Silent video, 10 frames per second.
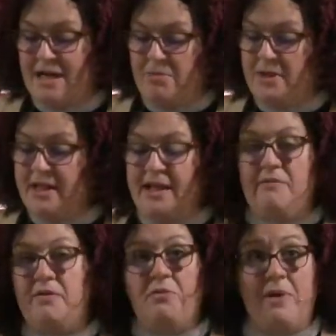
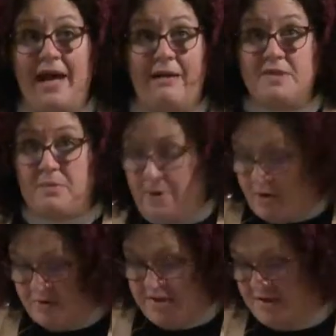believe the way I'm
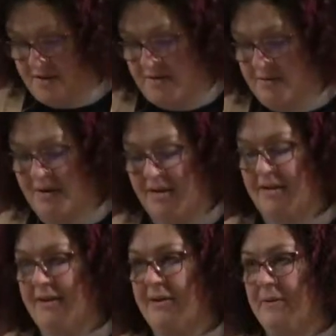supposed to.
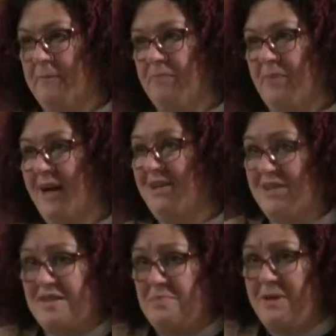And
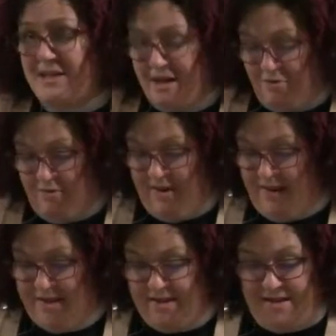just be done with
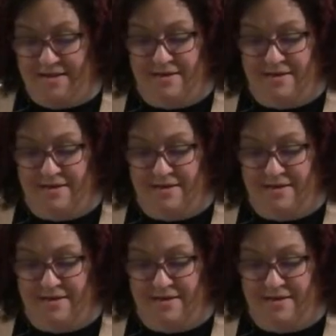this.